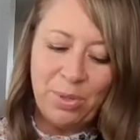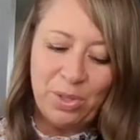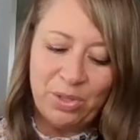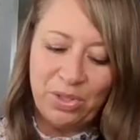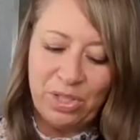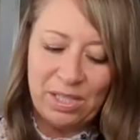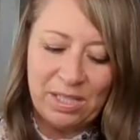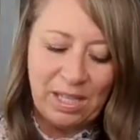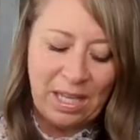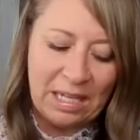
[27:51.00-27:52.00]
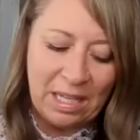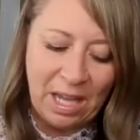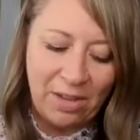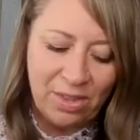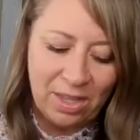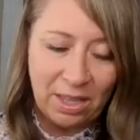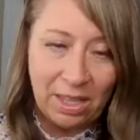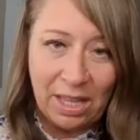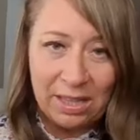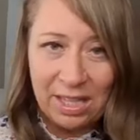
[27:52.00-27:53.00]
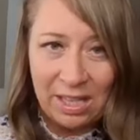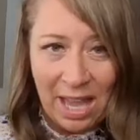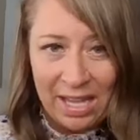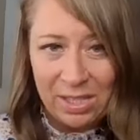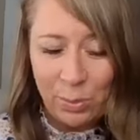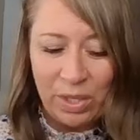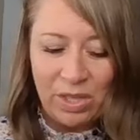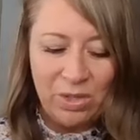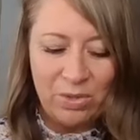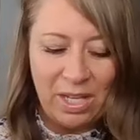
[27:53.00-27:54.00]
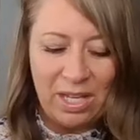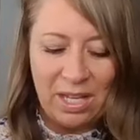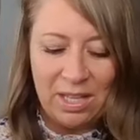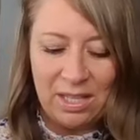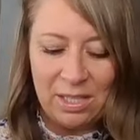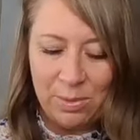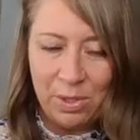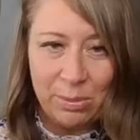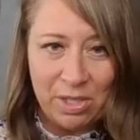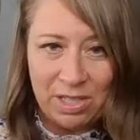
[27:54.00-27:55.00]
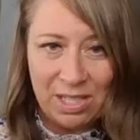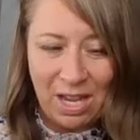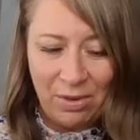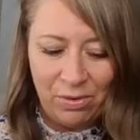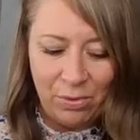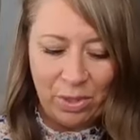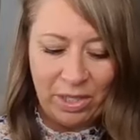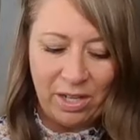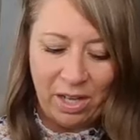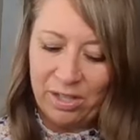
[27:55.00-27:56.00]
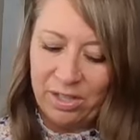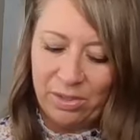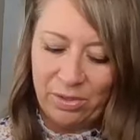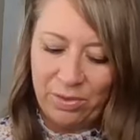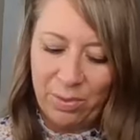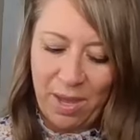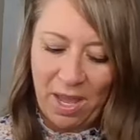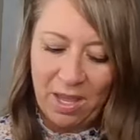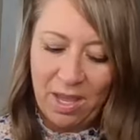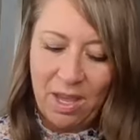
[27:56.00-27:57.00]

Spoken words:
purchase any of the lights, whether you get it in the subscription today for $40 or if you pay